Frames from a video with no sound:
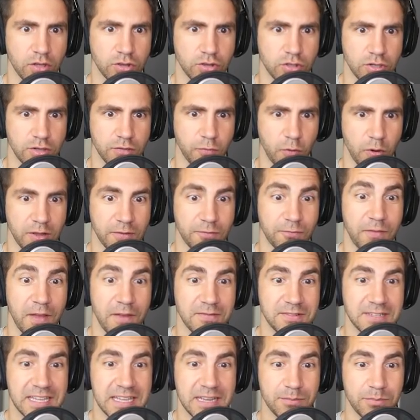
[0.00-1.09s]
thirty, forty,
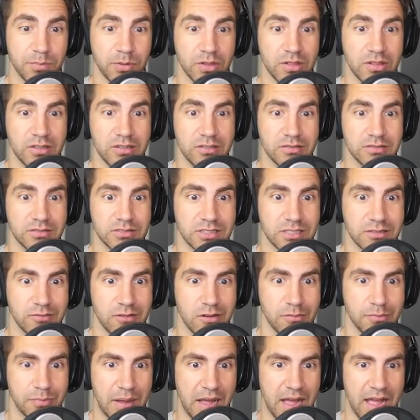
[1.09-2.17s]
fifteen balloons that
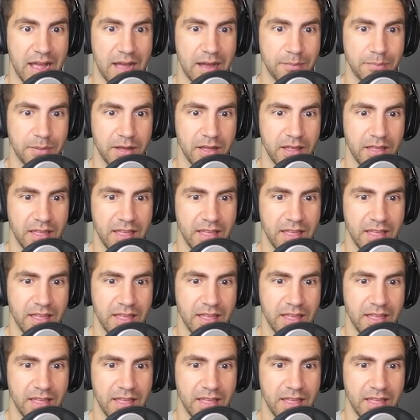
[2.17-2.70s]
won't pop.